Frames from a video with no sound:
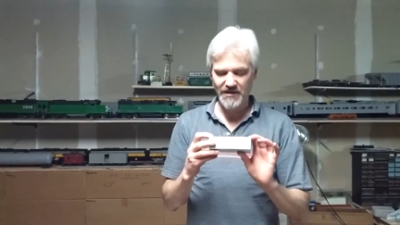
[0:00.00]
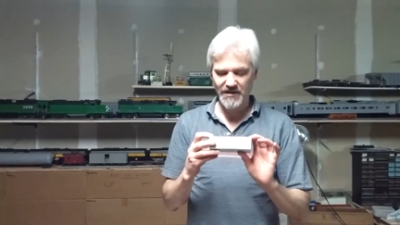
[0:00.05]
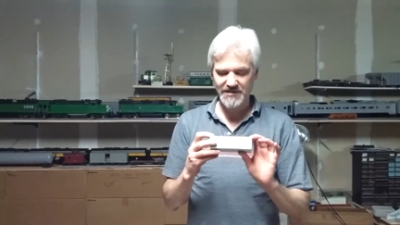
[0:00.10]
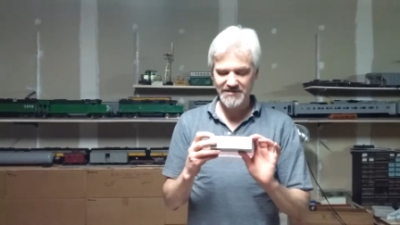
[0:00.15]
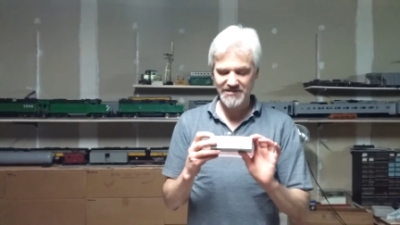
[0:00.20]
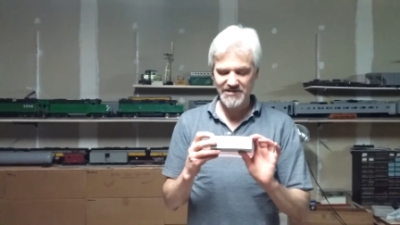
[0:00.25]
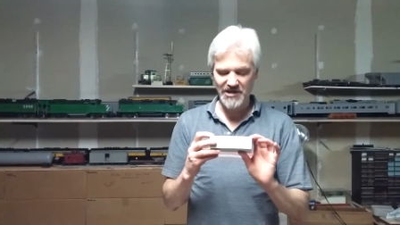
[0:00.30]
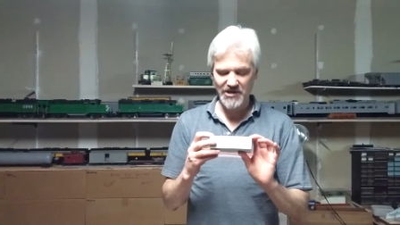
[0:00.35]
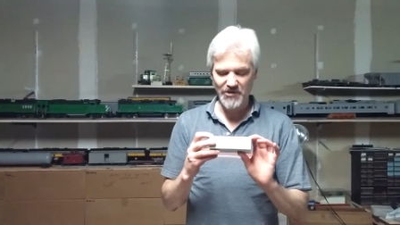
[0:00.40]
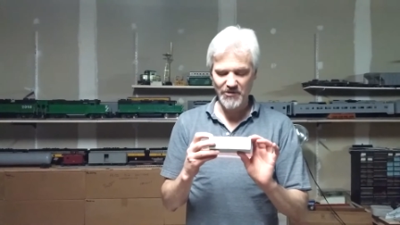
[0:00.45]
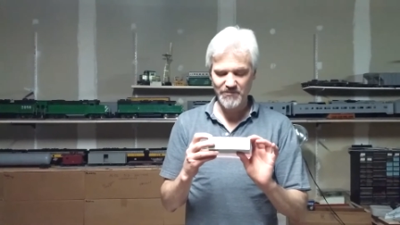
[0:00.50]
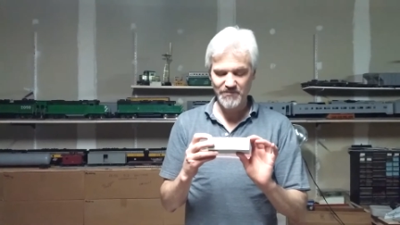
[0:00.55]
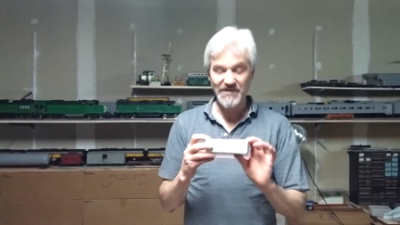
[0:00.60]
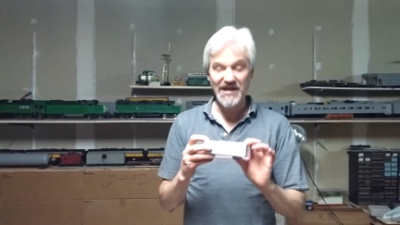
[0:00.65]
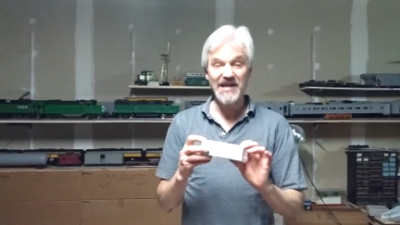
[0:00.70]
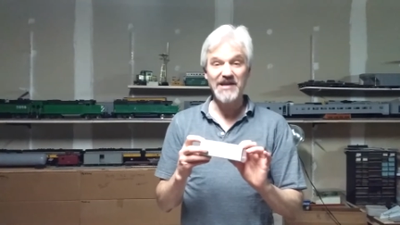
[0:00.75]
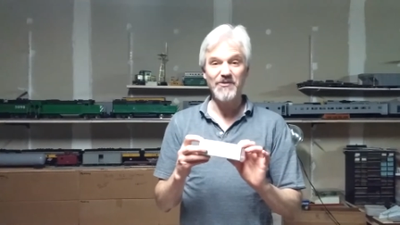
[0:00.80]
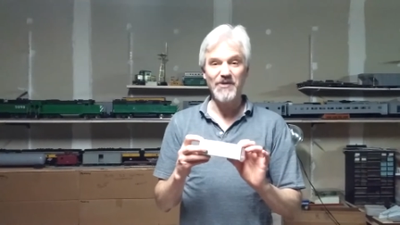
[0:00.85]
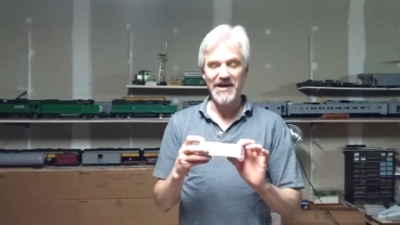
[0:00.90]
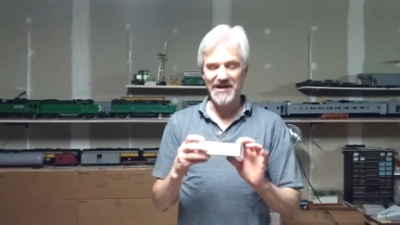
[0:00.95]
So
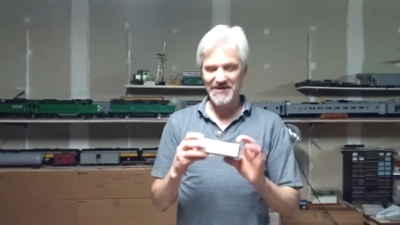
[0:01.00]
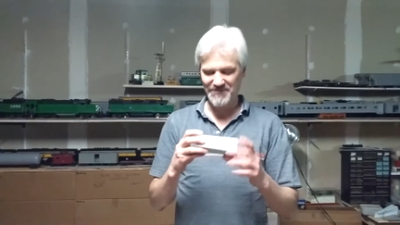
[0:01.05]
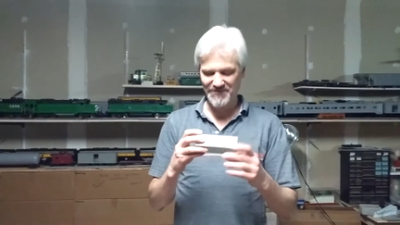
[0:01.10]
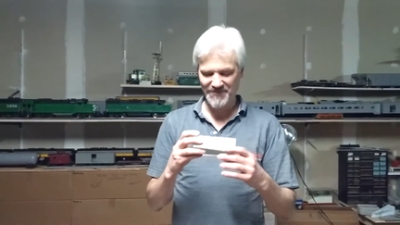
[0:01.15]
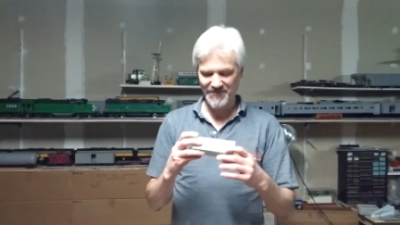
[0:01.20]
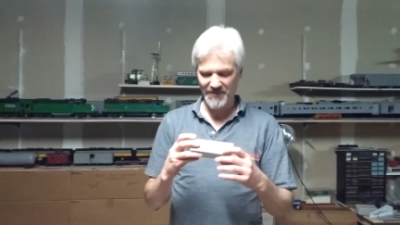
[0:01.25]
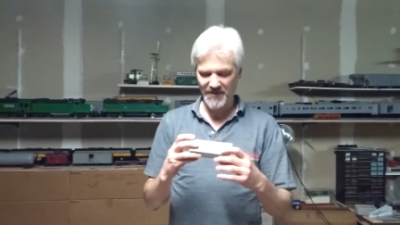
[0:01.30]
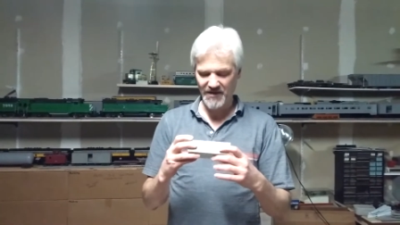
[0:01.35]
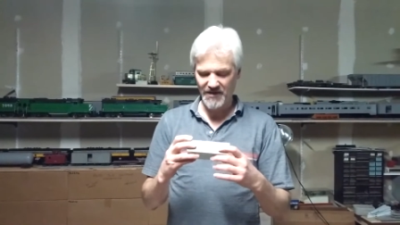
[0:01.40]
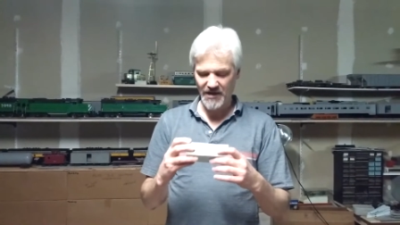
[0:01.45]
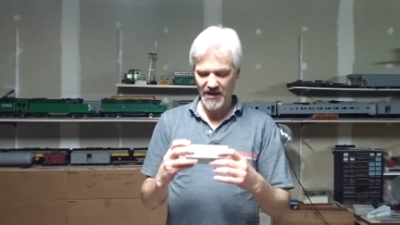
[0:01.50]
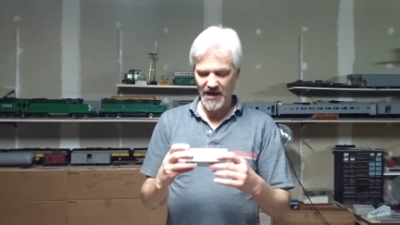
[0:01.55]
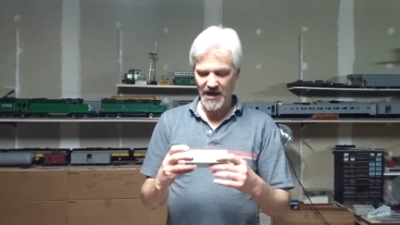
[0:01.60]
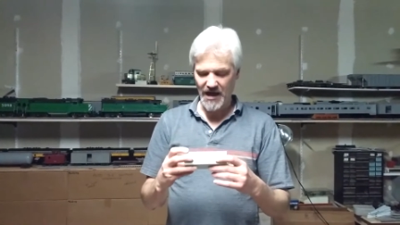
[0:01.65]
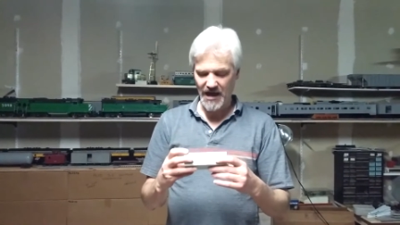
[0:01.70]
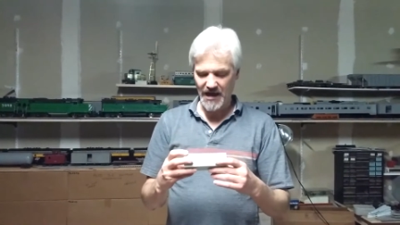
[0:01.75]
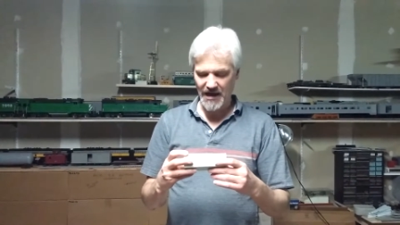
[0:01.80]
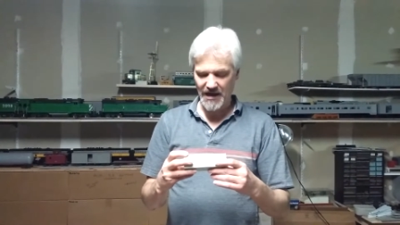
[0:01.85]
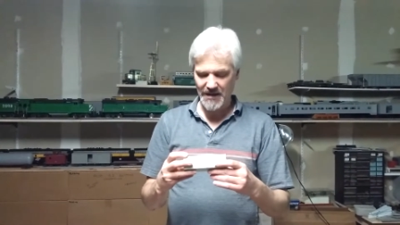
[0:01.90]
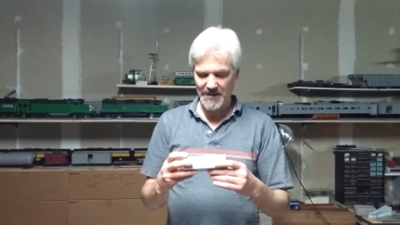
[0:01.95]
anyway,
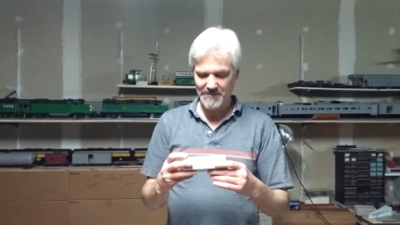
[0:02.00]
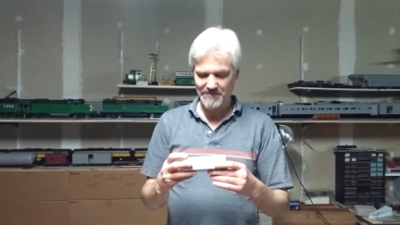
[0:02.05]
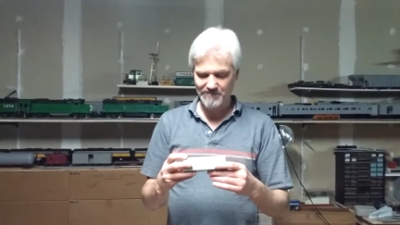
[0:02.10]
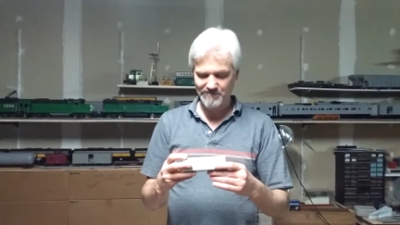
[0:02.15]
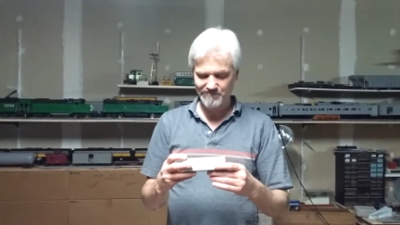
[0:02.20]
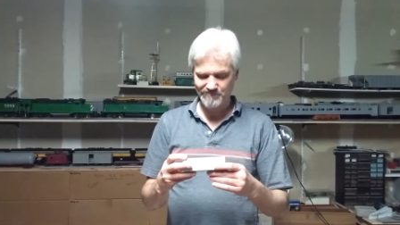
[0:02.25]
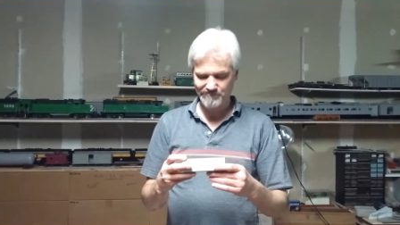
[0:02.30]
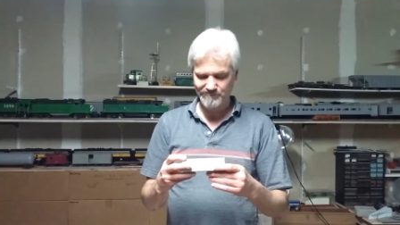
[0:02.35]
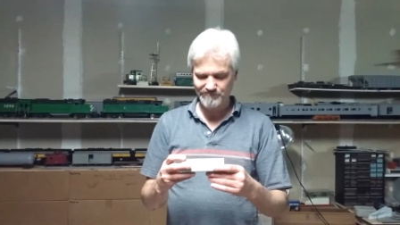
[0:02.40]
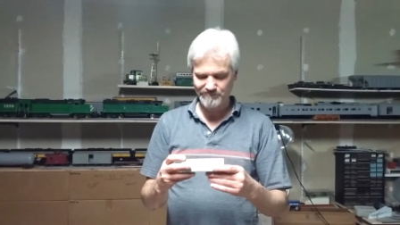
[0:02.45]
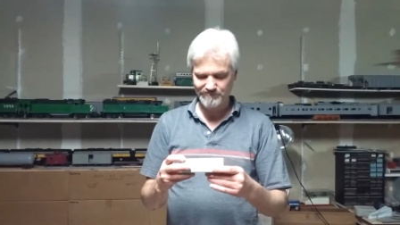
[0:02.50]
um,